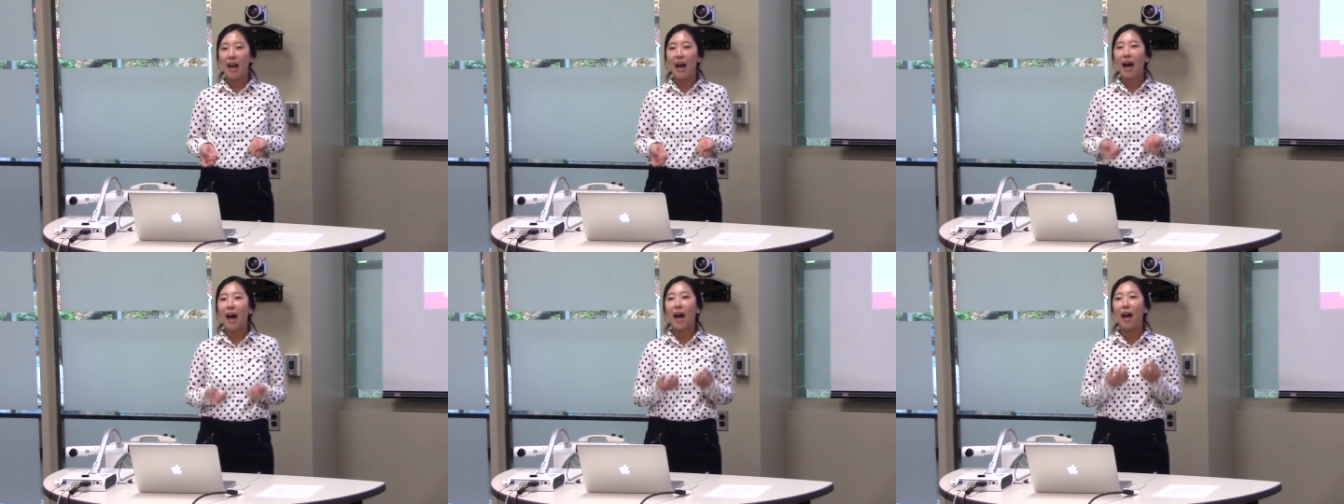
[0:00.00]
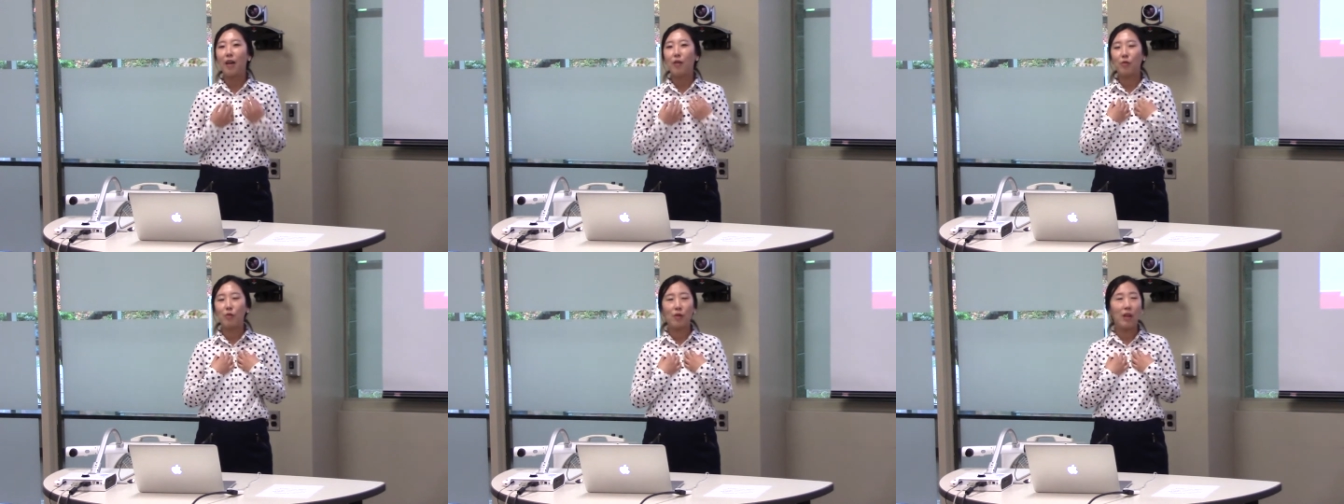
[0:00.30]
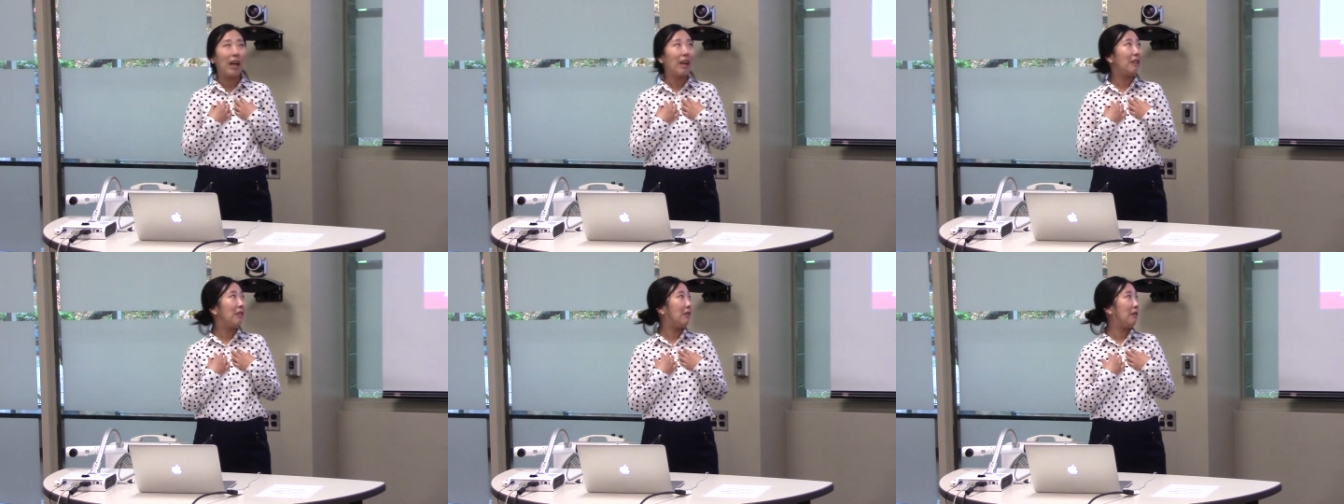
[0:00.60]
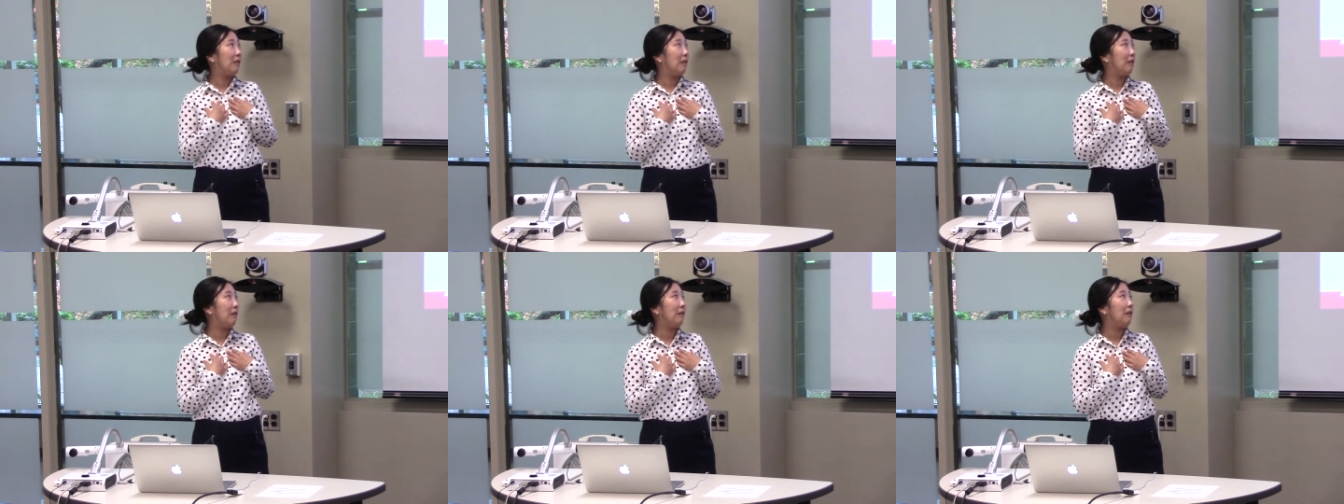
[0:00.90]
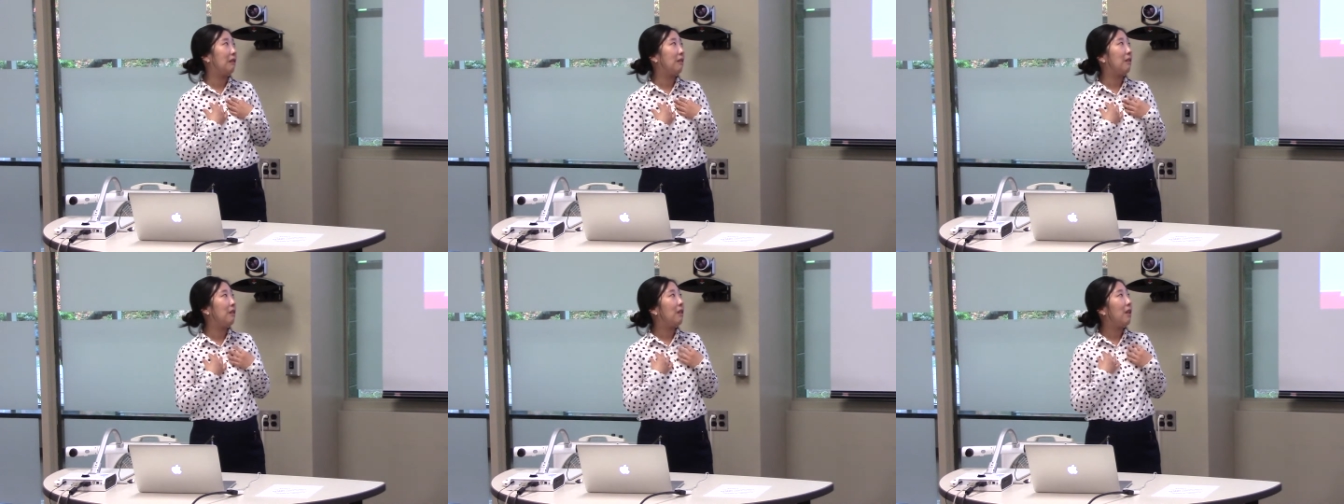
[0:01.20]
I would like
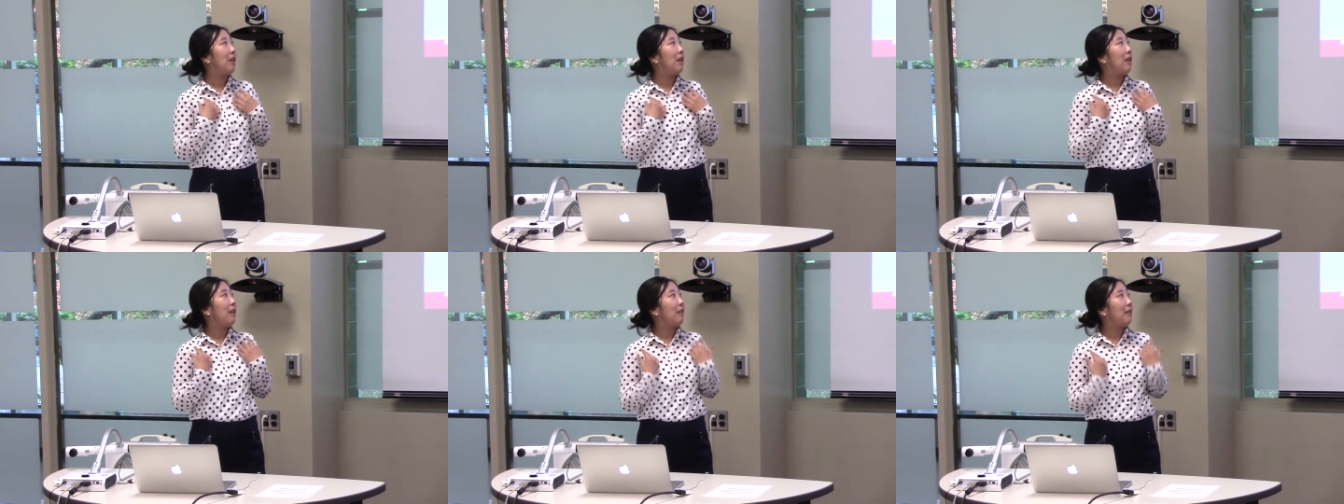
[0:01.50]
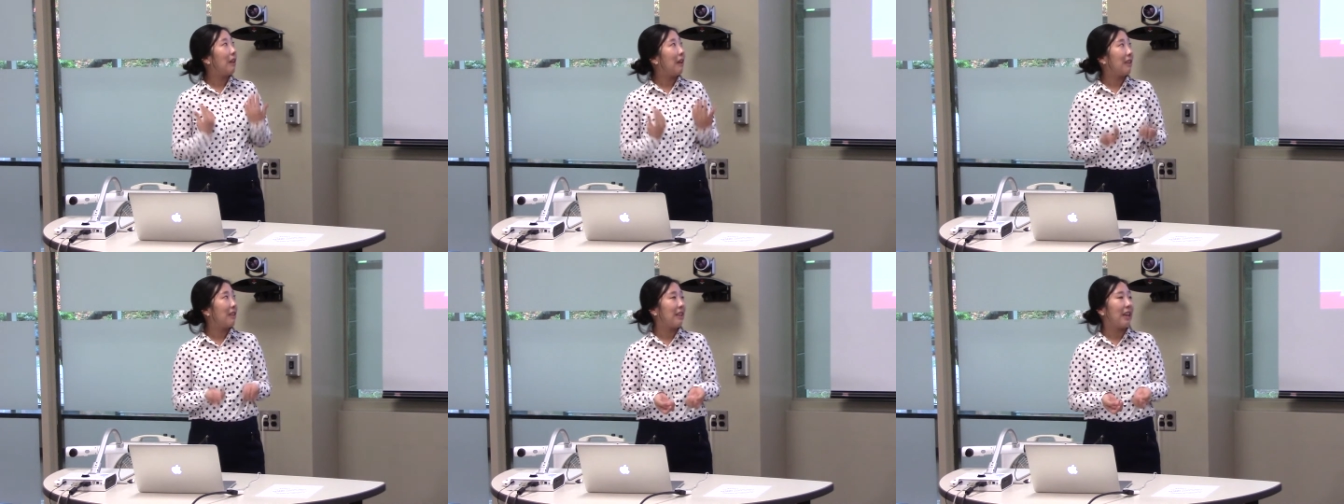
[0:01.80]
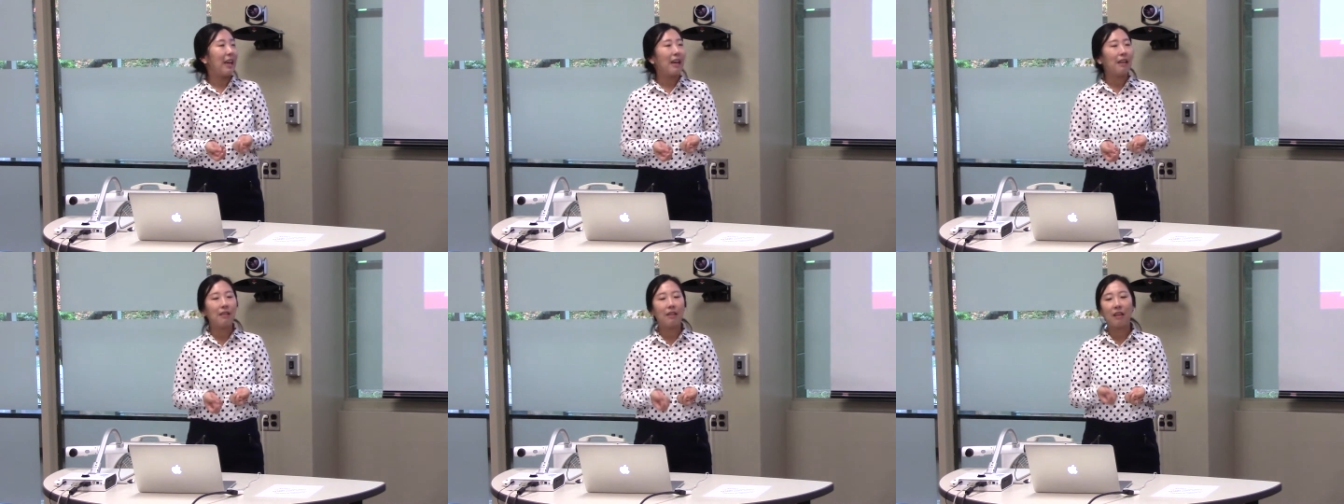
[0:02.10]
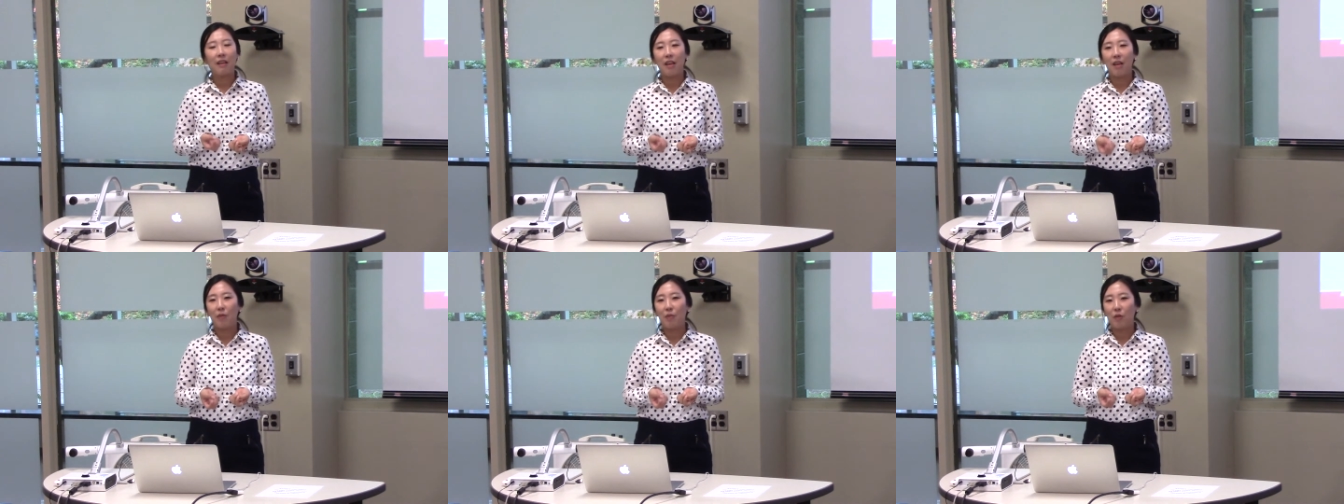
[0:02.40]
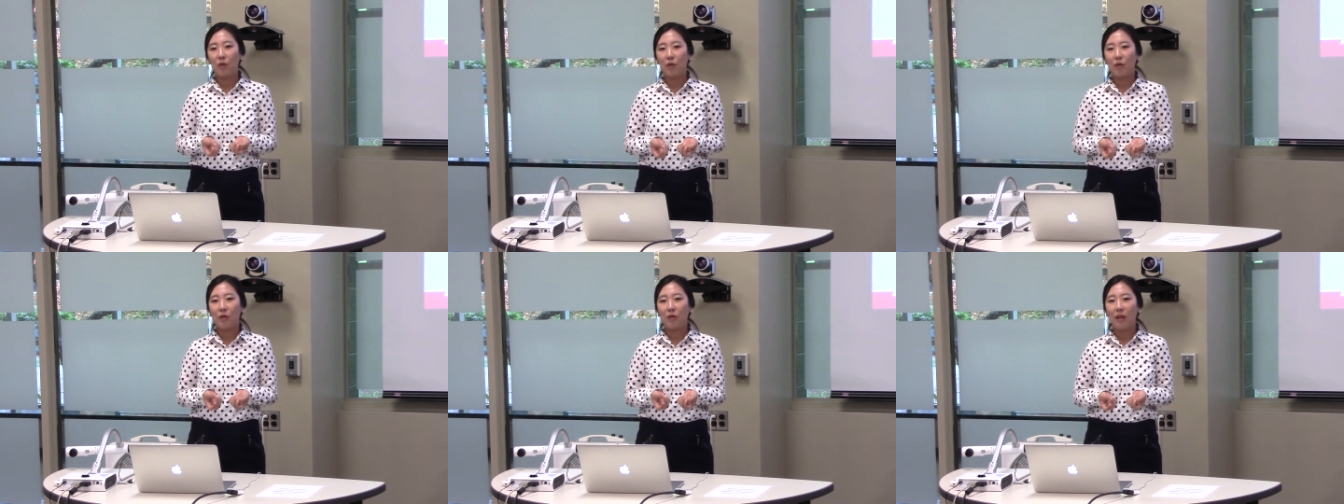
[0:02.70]
to suggest give
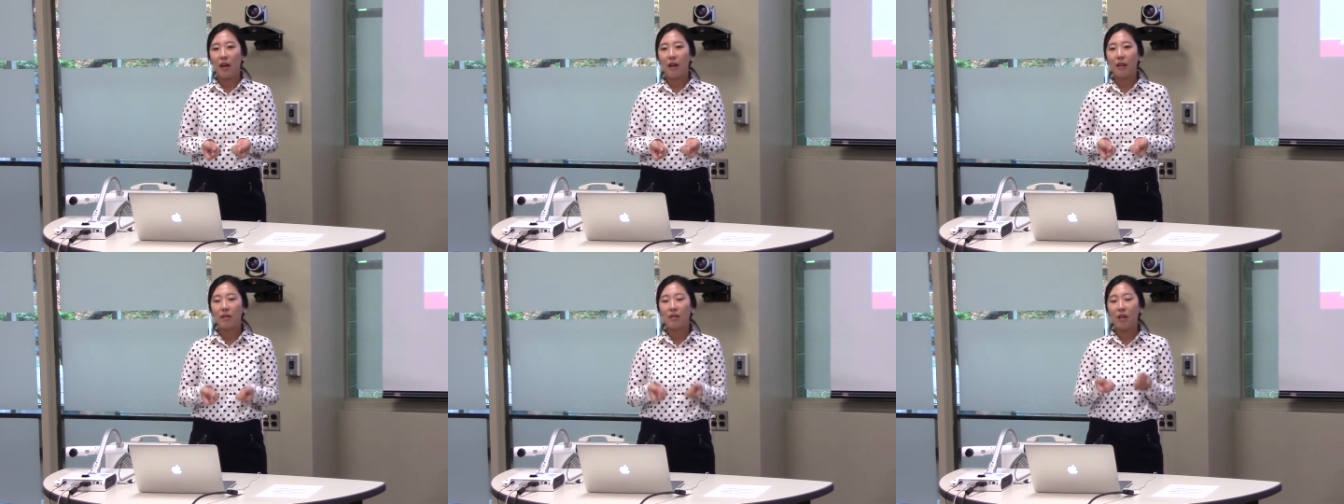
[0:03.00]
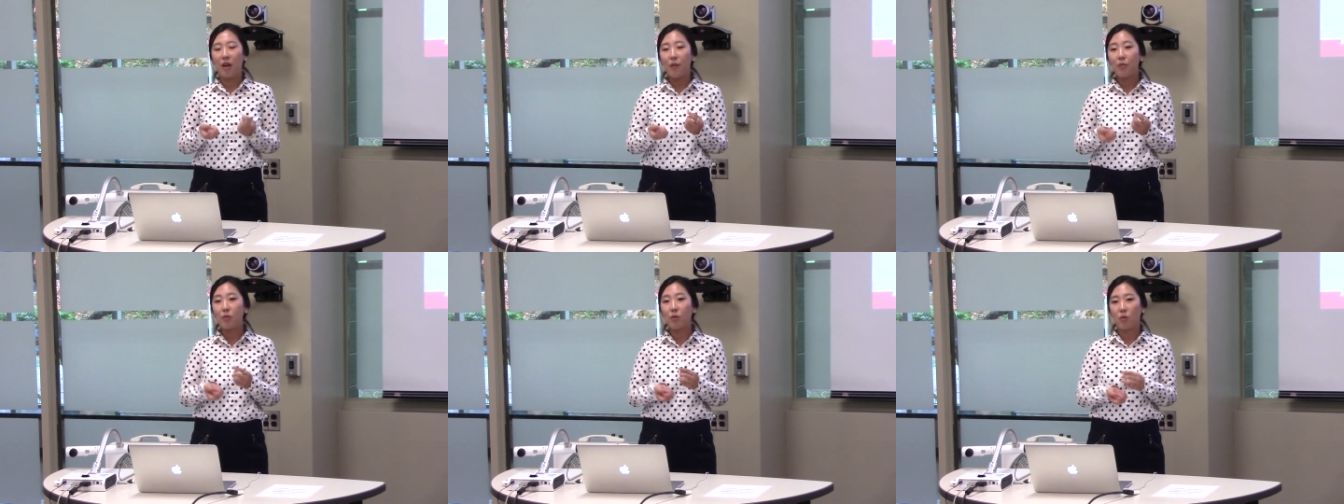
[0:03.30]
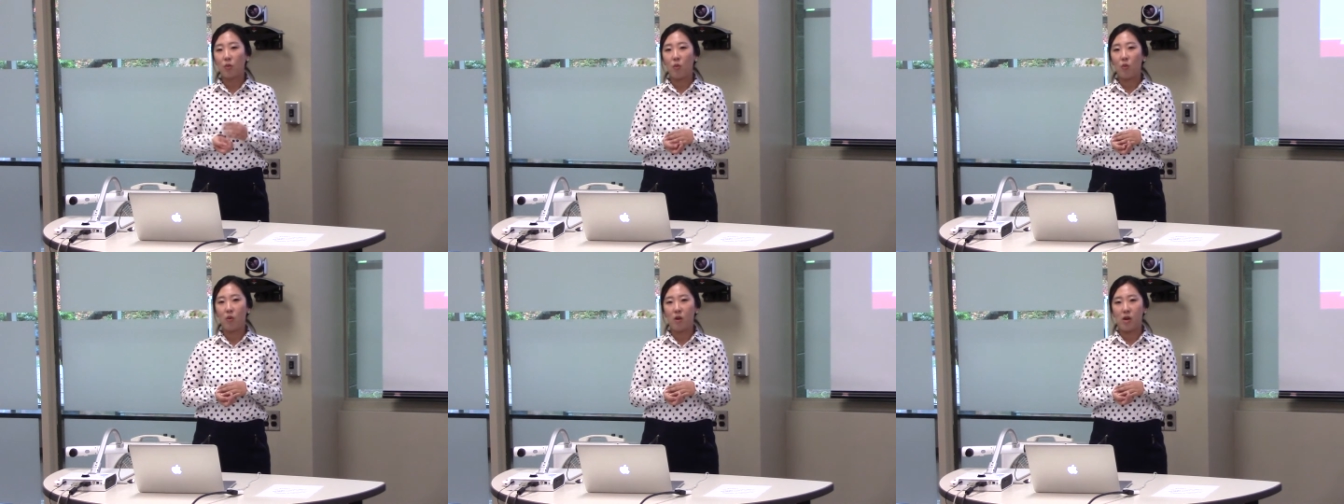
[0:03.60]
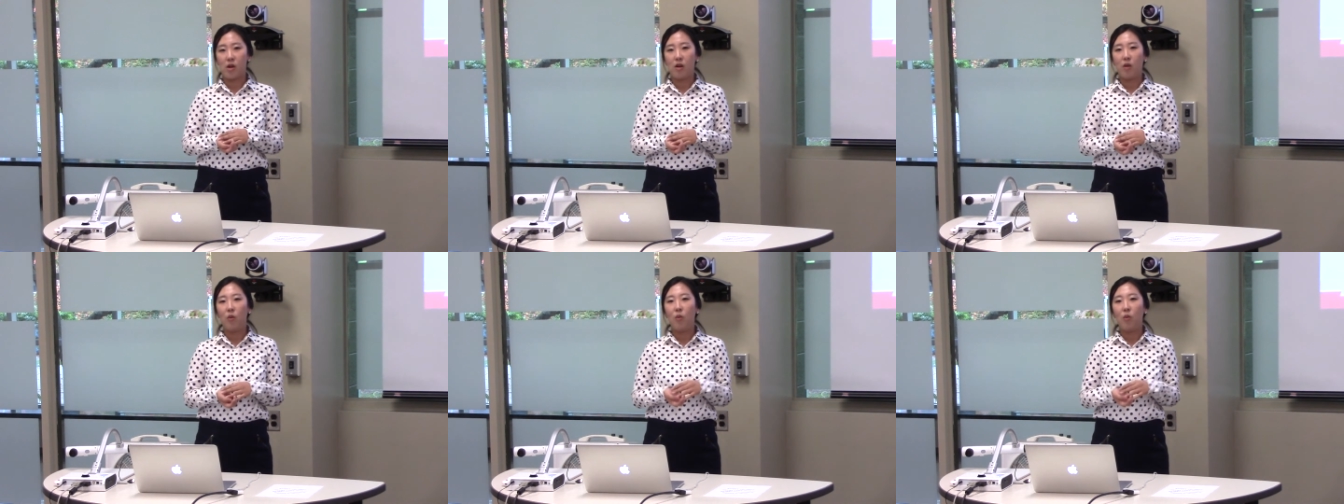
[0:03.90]
to the sub-score